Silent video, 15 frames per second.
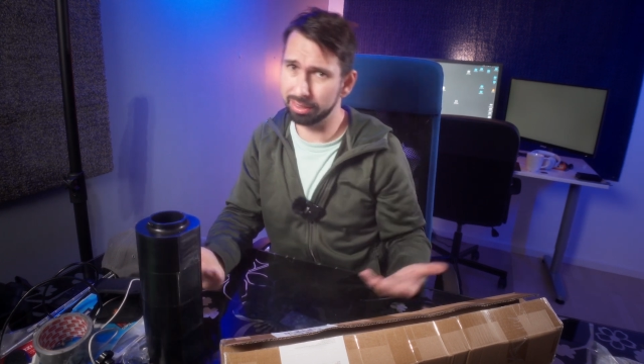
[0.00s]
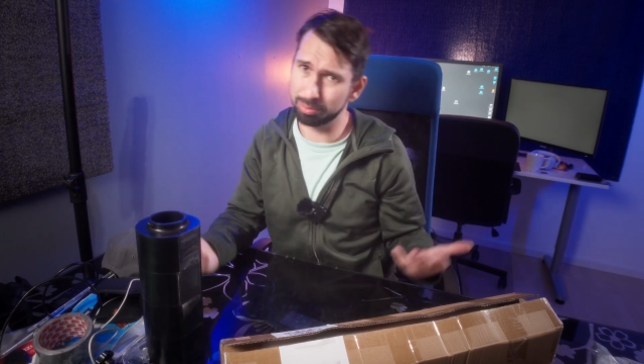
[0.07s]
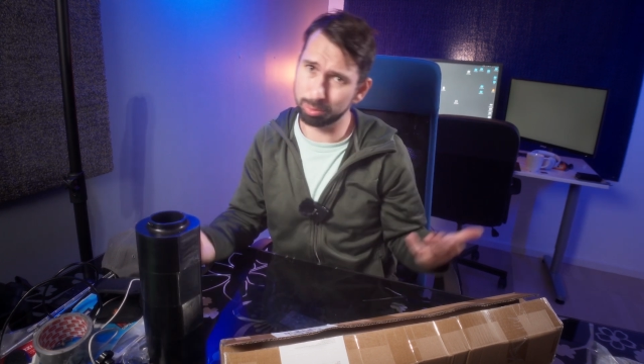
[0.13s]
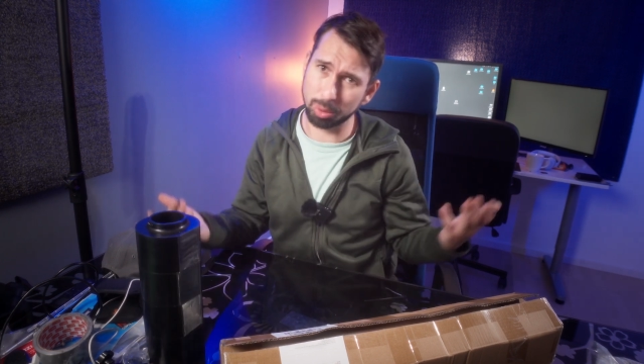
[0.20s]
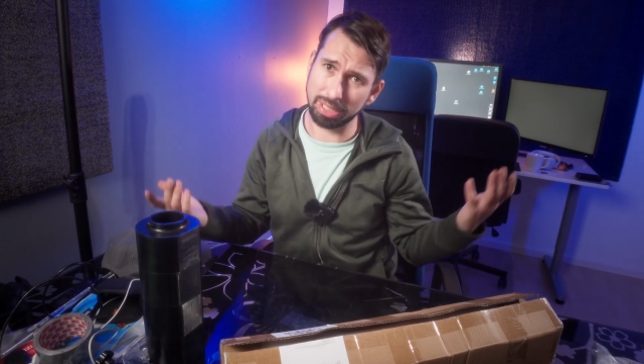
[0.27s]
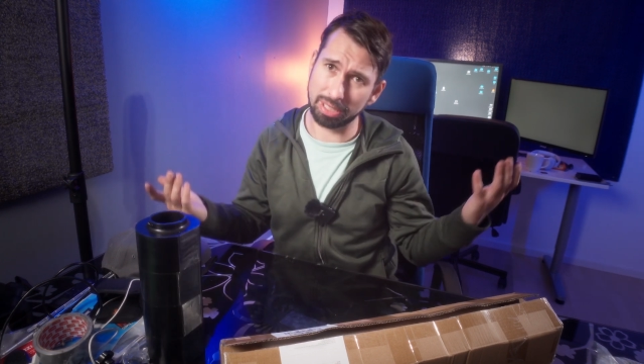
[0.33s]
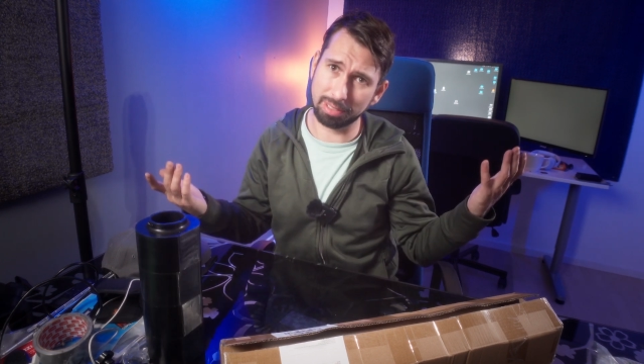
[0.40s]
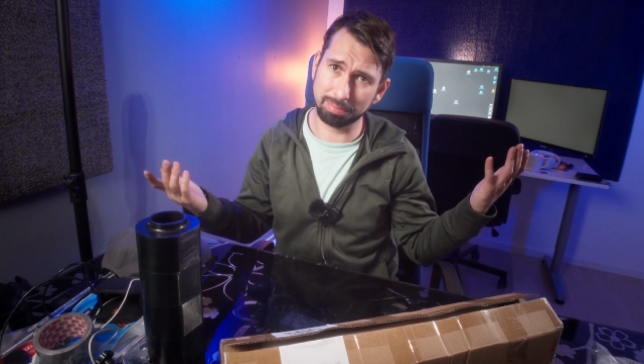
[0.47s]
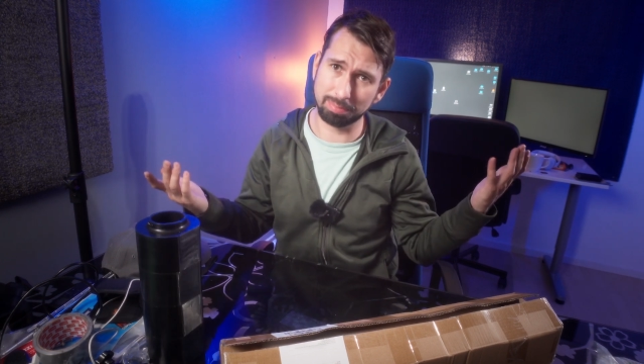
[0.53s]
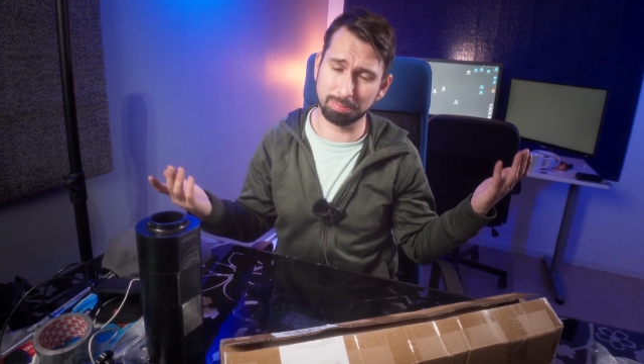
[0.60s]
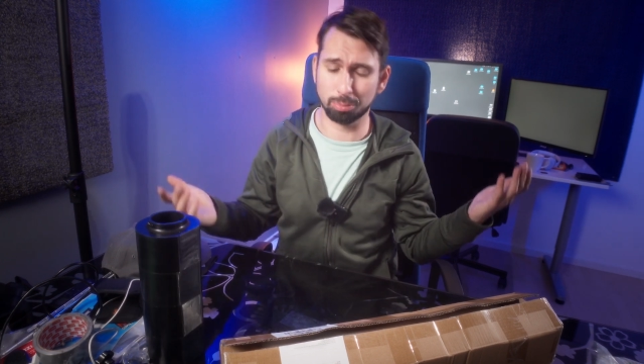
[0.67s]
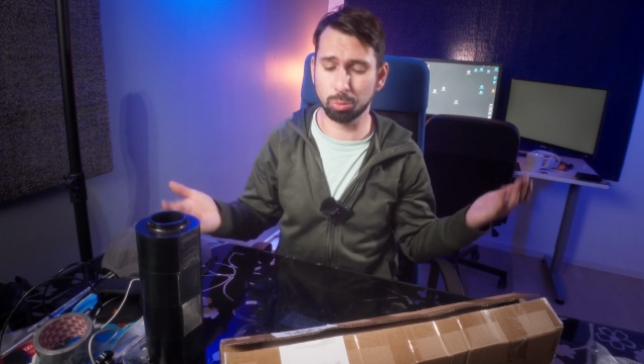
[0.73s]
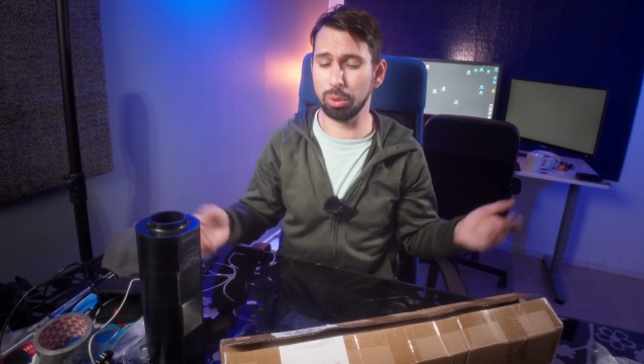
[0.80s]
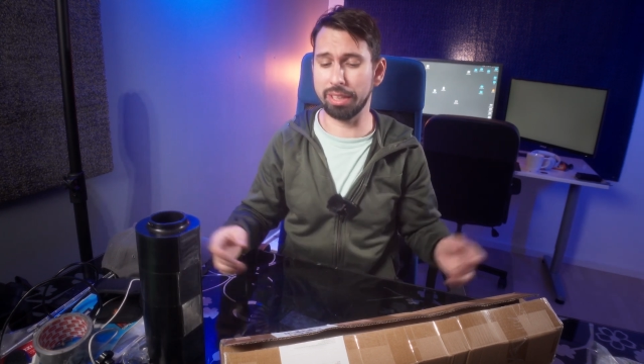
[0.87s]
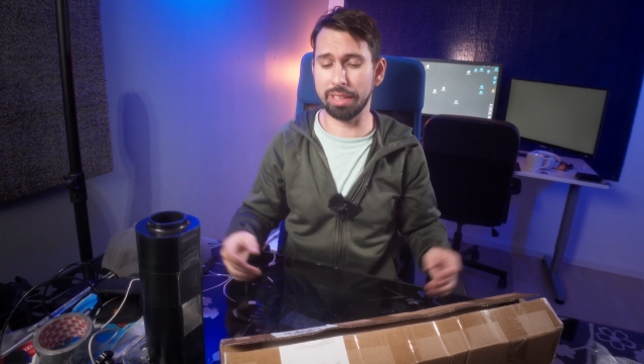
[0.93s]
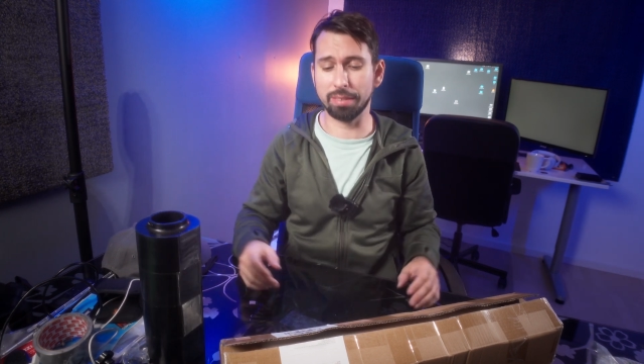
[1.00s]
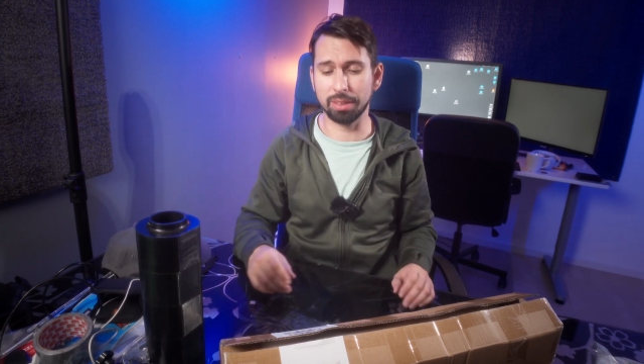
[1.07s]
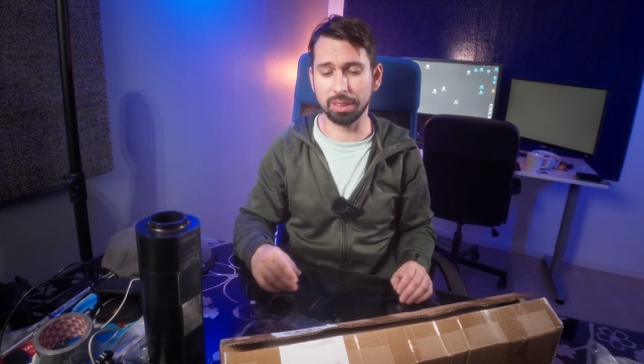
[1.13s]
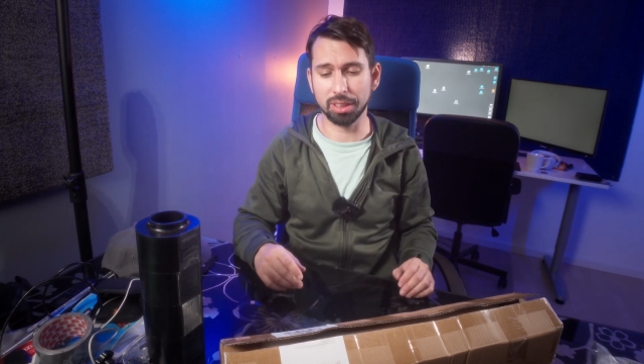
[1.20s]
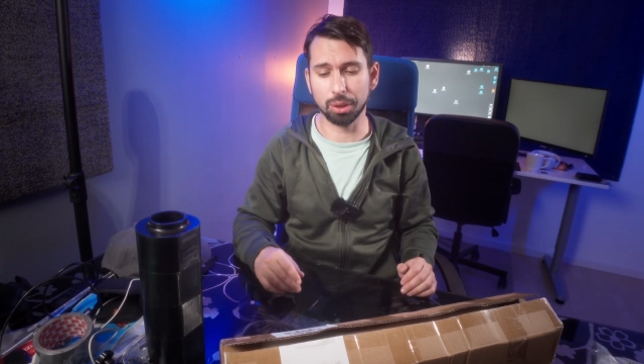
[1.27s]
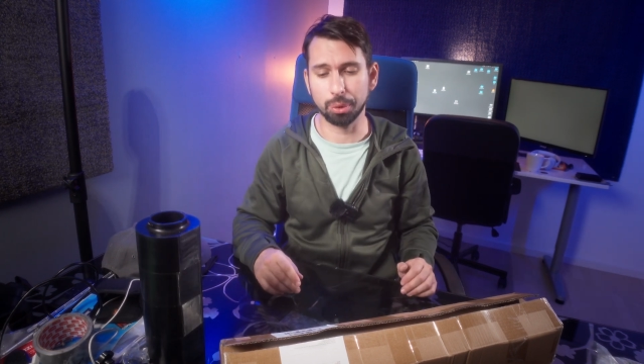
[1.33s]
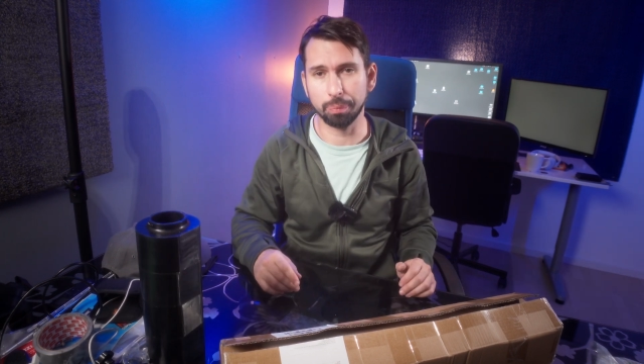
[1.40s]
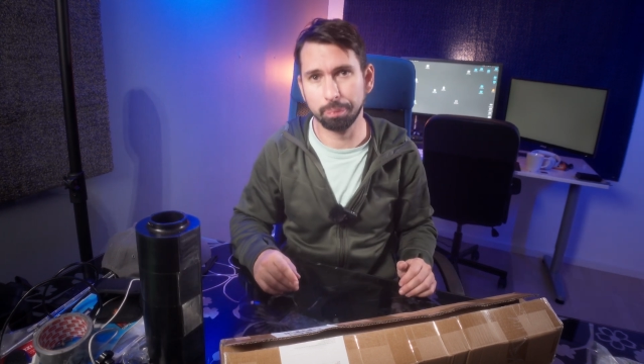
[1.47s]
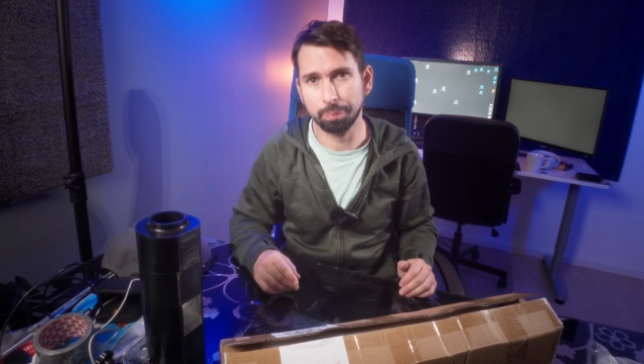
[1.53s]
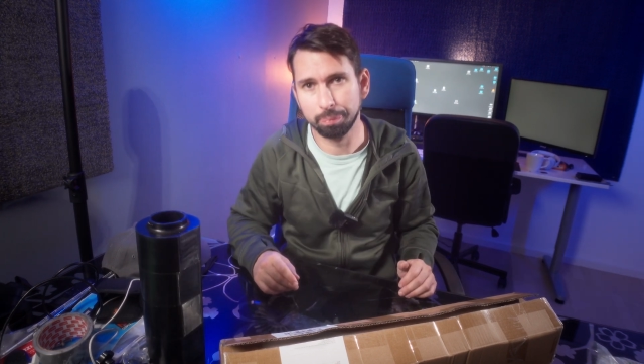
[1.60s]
well, we never know.